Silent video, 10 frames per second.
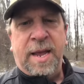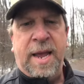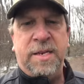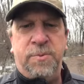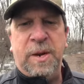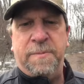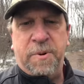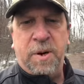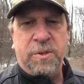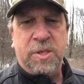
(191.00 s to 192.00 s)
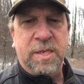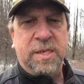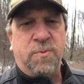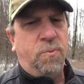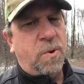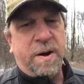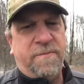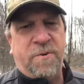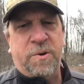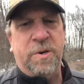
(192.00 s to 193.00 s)
as we approach this
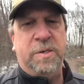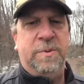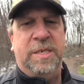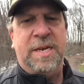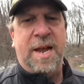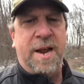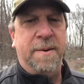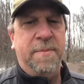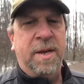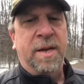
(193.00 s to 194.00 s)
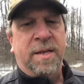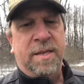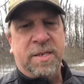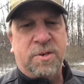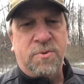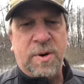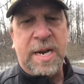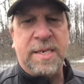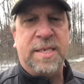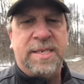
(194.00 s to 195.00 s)
wonderful Christmas time, this
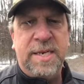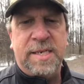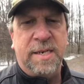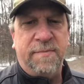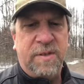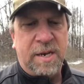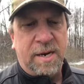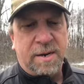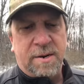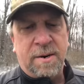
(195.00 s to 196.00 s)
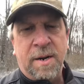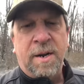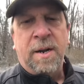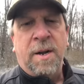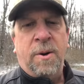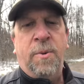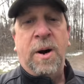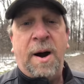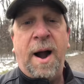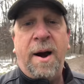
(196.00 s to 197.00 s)
great season of the year
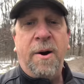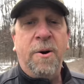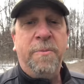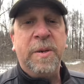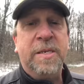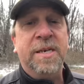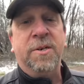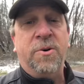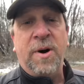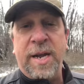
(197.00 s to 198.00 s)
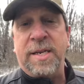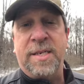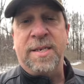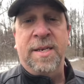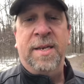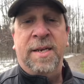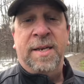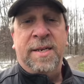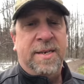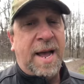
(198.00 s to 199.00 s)
where our hope is in Christ.
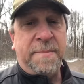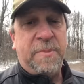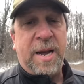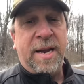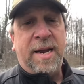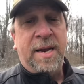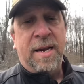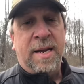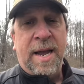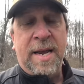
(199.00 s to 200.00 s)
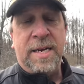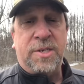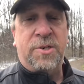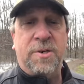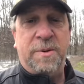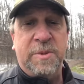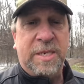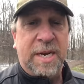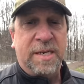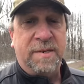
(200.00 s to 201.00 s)
Not by any
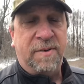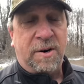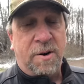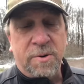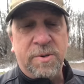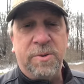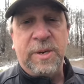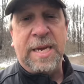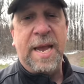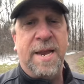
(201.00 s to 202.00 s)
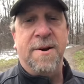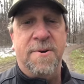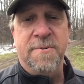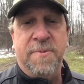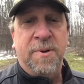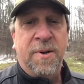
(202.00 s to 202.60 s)
circumstance of our own do we gain hope,